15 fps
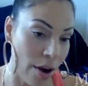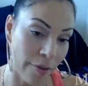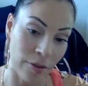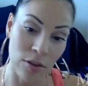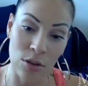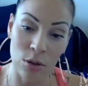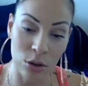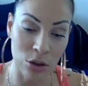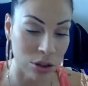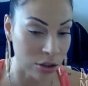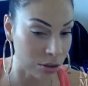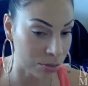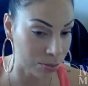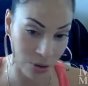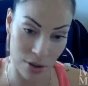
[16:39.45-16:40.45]
All you have to do
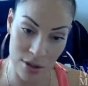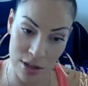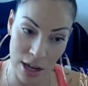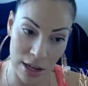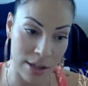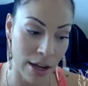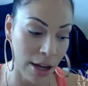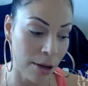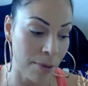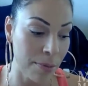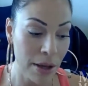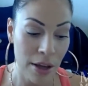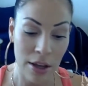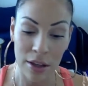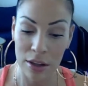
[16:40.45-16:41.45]
is just put the send
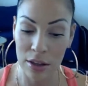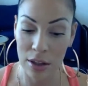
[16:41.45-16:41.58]
up.